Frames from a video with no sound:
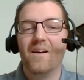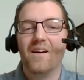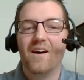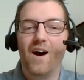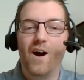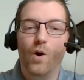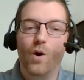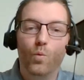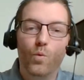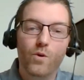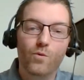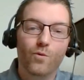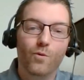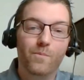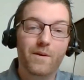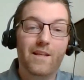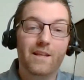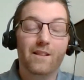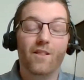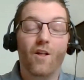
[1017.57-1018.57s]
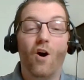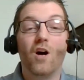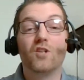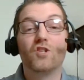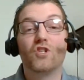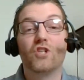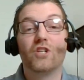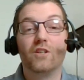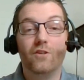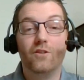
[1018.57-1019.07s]
uh, we will be
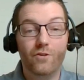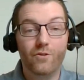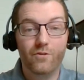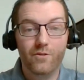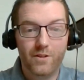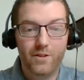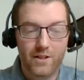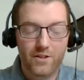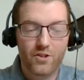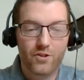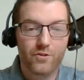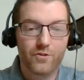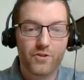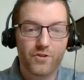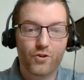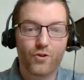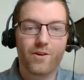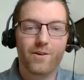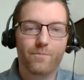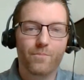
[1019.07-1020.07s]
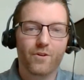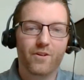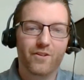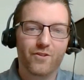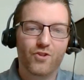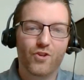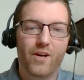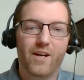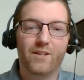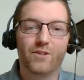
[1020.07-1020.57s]
launching new digital screen
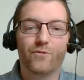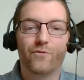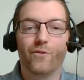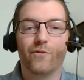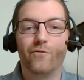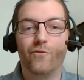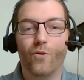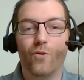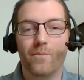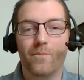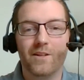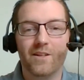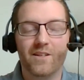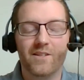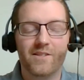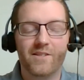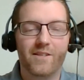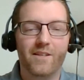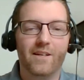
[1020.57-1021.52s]
printed transfer formulas